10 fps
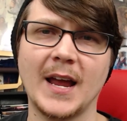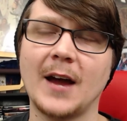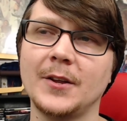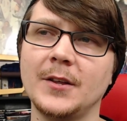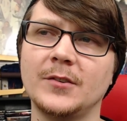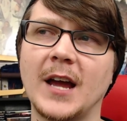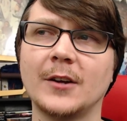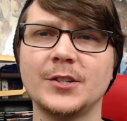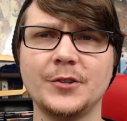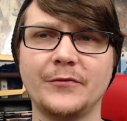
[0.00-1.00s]
How you, how
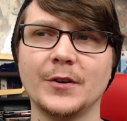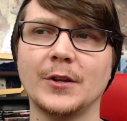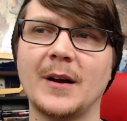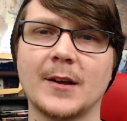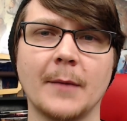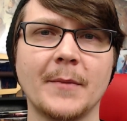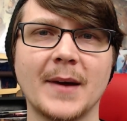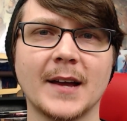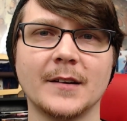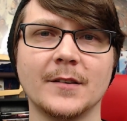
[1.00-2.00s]
did you feel about coming
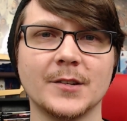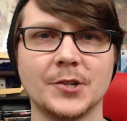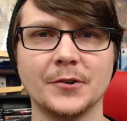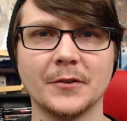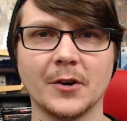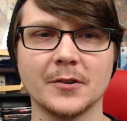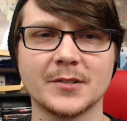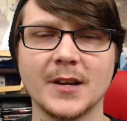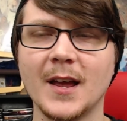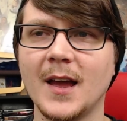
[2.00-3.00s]
back into this
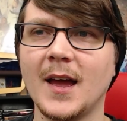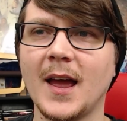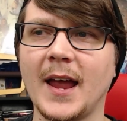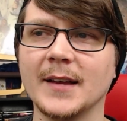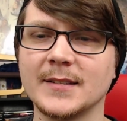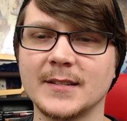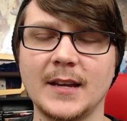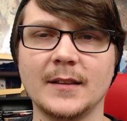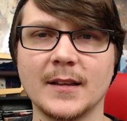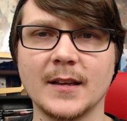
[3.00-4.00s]
universe and
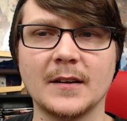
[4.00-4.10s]
seeing that?